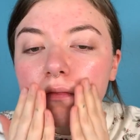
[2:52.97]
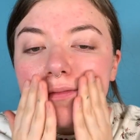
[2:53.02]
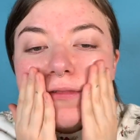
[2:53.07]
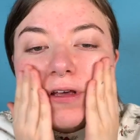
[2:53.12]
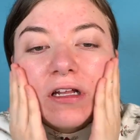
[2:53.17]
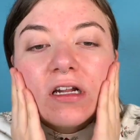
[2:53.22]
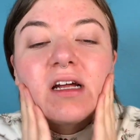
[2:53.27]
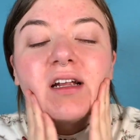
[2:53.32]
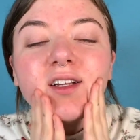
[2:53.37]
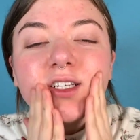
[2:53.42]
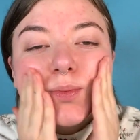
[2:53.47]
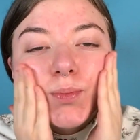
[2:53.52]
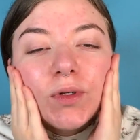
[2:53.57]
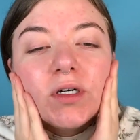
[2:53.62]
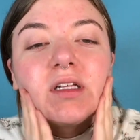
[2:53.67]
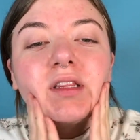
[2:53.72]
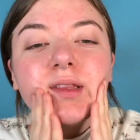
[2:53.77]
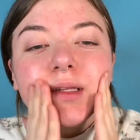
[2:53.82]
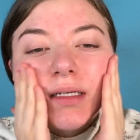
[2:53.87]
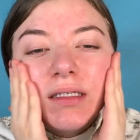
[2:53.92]
and I just
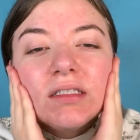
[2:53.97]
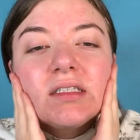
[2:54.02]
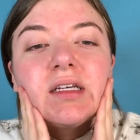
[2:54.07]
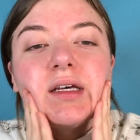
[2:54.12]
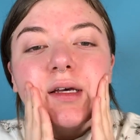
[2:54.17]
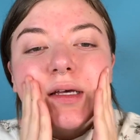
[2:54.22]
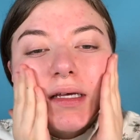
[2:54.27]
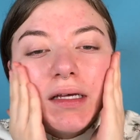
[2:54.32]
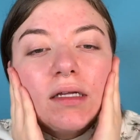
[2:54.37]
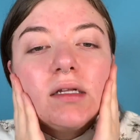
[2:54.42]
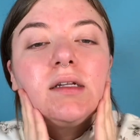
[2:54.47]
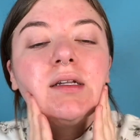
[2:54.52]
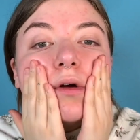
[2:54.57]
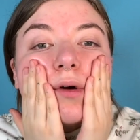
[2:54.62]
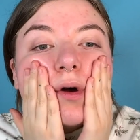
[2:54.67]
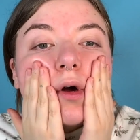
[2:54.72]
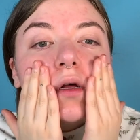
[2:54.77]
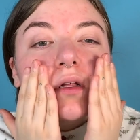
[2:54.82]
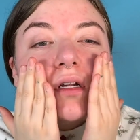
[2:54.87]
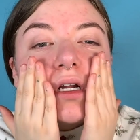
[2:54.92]
put this in
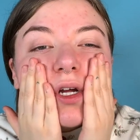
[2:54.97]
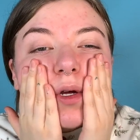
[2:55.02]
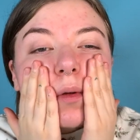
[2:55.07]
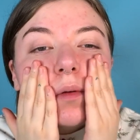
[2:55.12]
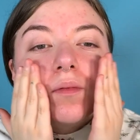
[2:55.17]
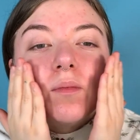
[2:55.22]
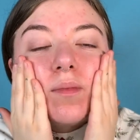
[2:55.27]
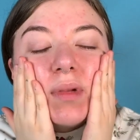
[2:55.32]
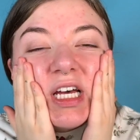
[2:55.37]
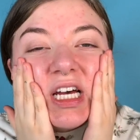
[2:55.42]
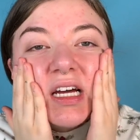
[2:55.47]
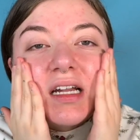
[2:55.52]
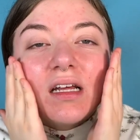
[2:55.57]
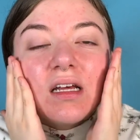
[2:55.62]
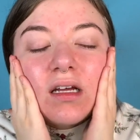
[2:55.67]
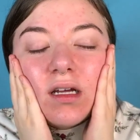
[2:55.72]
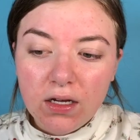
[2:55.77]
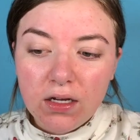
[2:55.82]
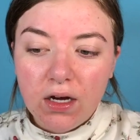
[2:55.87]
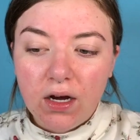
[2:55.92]
and I pat it.
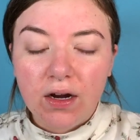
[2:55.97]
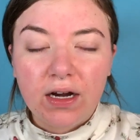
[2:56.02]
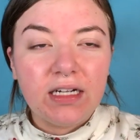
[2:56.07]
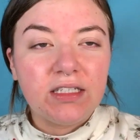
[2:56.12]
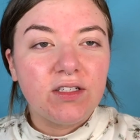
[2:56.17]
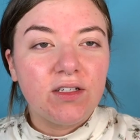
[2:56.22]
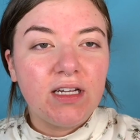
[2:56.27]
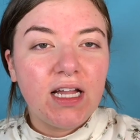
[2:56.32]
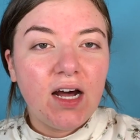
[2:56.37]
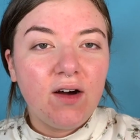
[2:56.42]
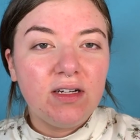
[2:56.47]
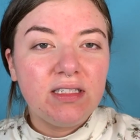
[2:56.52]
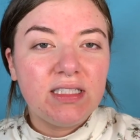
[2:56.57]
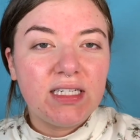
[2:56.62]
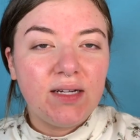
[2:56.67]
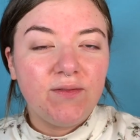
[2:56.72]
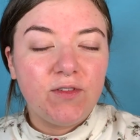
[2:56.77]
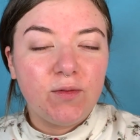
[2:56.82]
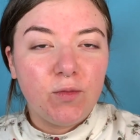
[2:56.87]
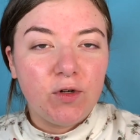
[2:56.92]
All right, so now it's
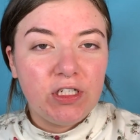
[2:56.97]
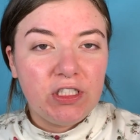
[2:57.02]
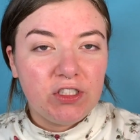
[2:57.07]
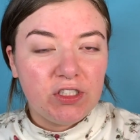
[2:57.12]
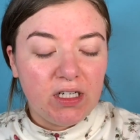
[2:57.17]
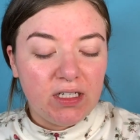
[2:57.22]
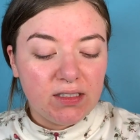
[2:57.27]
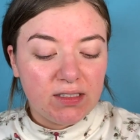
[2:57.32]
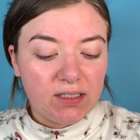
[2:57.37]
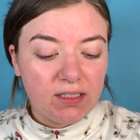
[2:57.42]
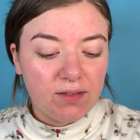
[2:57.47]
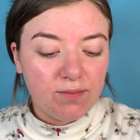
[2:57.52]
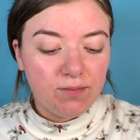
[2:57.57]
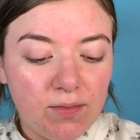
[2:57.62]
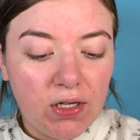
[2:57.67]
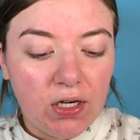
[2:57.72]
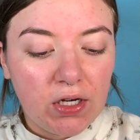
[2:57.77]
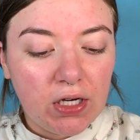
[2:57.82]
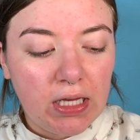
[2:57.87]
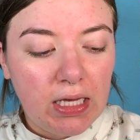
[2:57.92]
time for moisturizer,
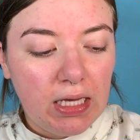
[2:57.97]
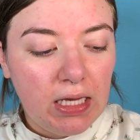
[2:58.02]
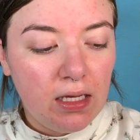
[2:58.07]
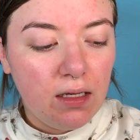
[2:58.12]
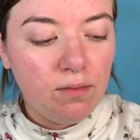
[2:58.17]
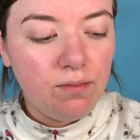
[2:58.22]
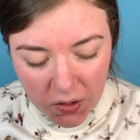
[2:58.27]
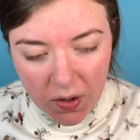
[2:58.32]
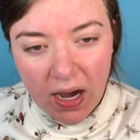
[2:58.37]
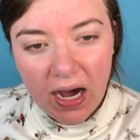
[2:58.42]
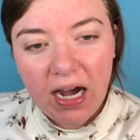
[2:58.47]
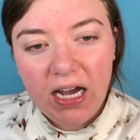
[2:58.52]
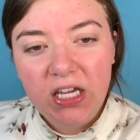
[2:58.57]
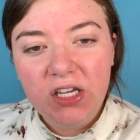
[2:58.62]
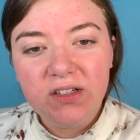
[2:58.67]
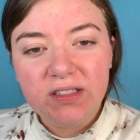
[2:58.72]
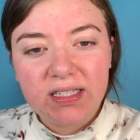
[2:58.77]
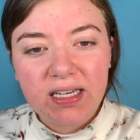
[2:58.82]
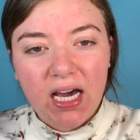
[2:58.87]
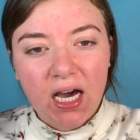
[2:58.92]
okay? I
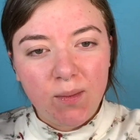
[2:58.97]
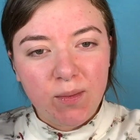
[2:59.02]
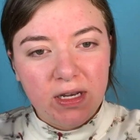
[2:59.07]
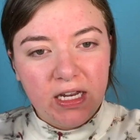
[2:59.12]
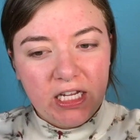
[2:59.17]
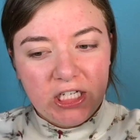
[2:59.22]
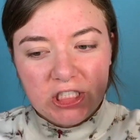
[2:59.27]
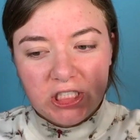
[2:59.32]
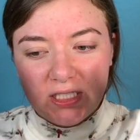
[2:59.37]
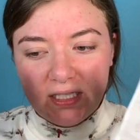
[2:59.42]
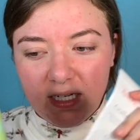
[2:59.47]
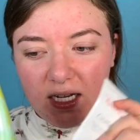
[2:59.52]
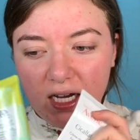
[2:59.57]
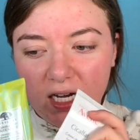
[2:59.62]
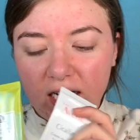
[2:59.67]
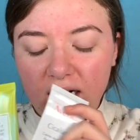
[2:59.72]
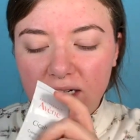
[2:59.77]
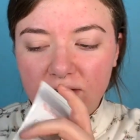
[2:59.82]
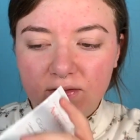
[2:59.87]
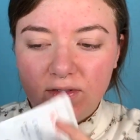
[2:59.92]
use a combination
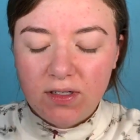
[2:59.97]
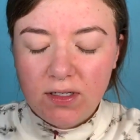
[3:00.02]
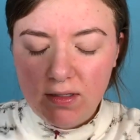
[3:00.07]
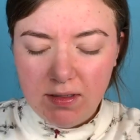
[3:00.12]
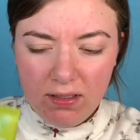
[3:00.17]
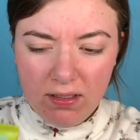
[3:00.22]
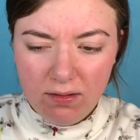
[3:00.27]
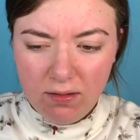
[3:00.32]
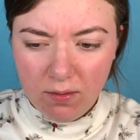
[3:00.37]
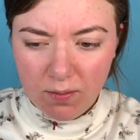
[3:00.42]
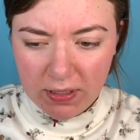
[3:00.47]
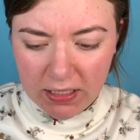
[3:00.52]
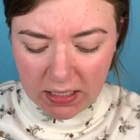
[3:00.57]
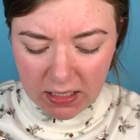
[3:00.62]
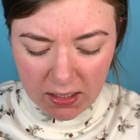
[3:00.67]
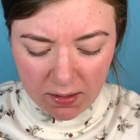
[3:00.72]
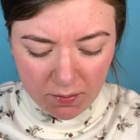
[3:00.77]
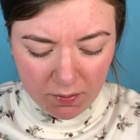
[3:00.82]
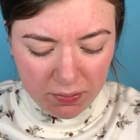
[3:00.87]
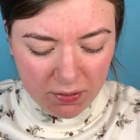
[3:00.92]
of oh my
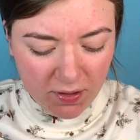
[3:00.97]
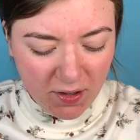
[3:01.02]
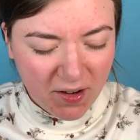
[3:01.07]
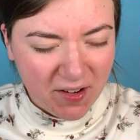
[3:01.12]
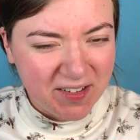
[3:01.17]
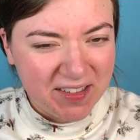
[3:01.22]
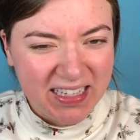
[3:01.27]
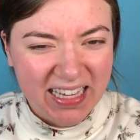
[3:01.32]
god, okay,